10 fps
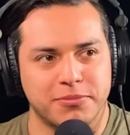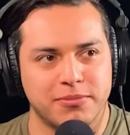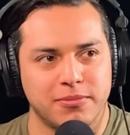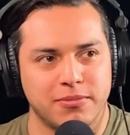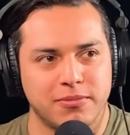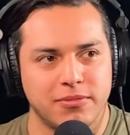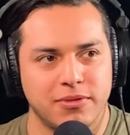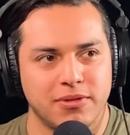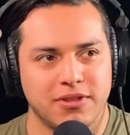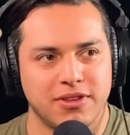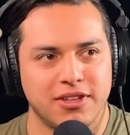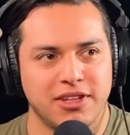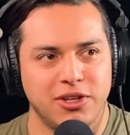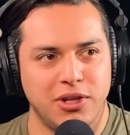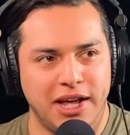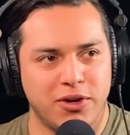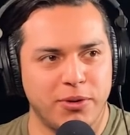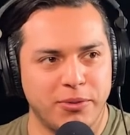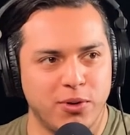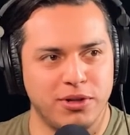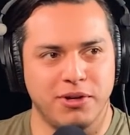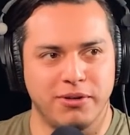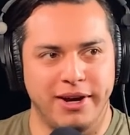Straight out of the can. You like creamed corn though,